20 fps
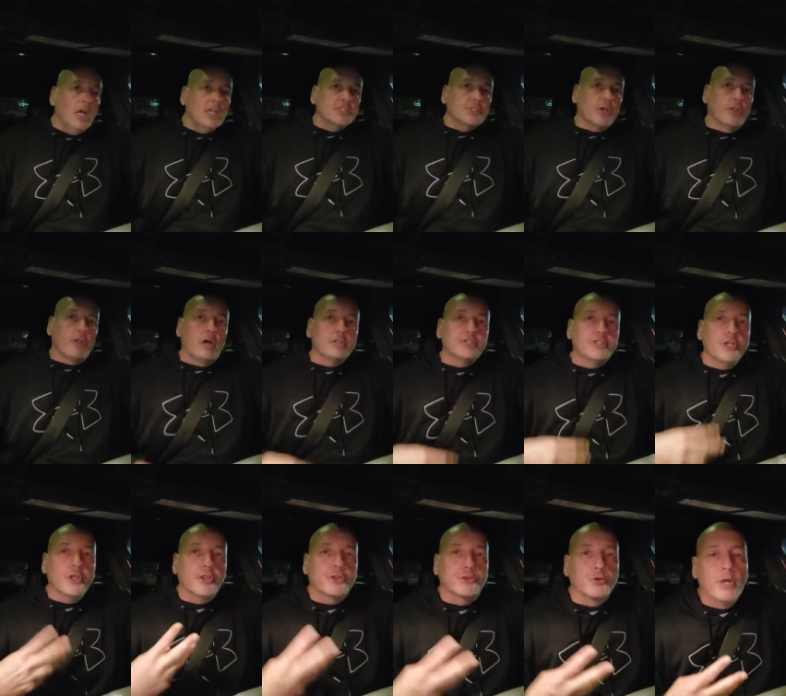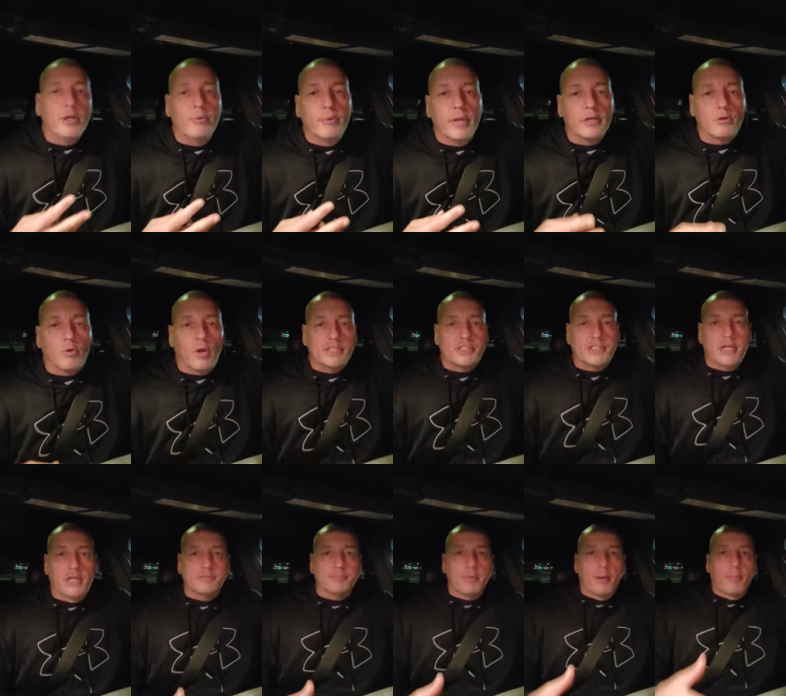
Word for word: So those are the three written questionnaires.